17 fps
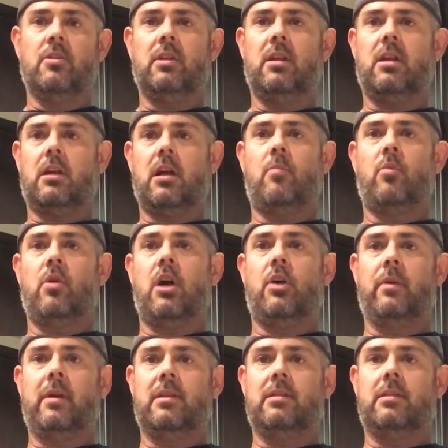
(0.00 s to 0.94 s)
lot of
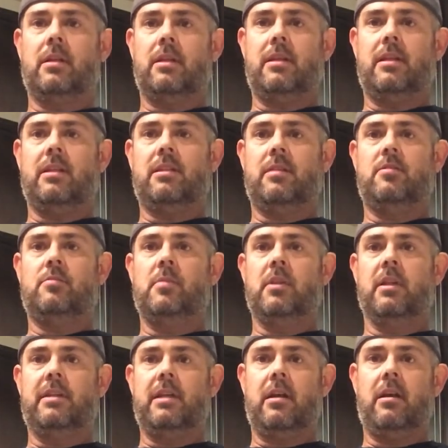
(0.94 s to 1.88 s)
camaraderie. It's
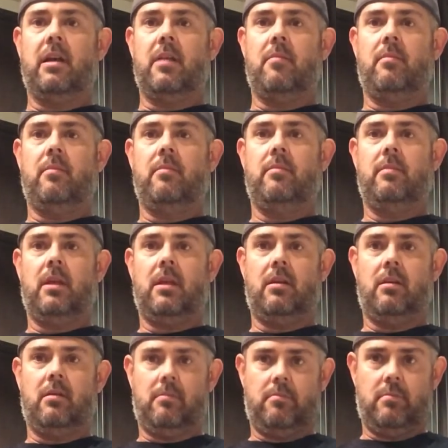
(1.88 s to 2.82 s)
military
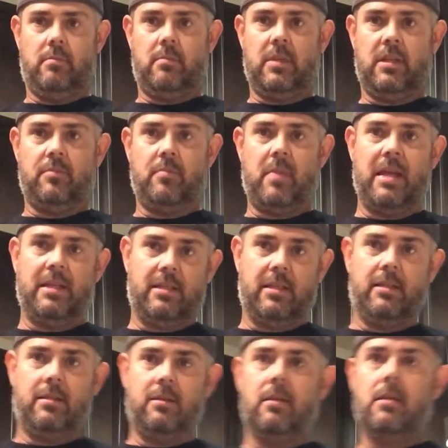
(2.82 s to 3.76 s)
in its
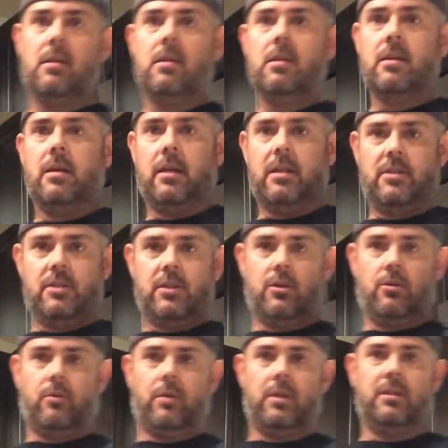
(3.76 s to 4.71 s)
basis, and
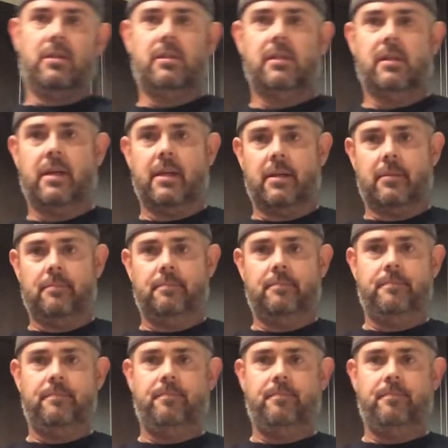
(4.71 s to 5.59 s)
so it's an